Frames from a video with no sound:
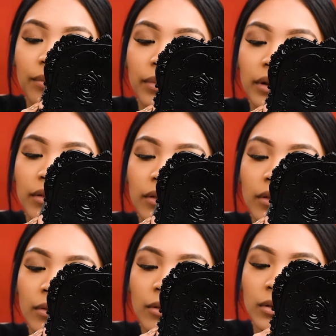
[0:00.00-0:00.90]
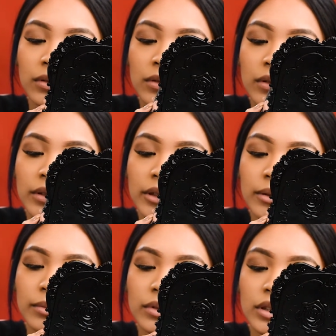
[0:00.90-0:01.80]
but don't go too high
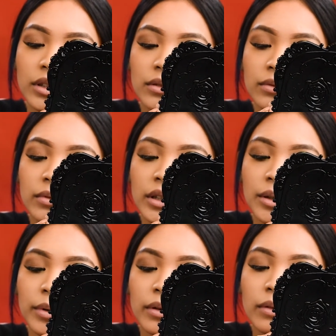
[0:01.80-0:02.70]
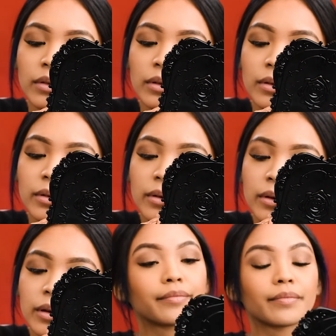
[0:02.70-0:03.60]
up, just right above.
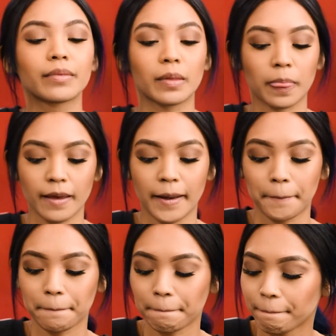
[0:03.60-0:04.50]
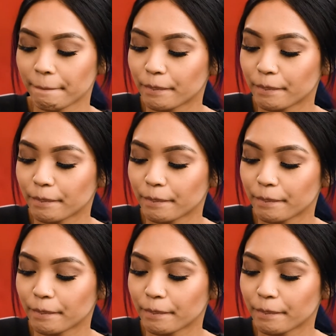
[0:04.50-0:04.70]
Okay, so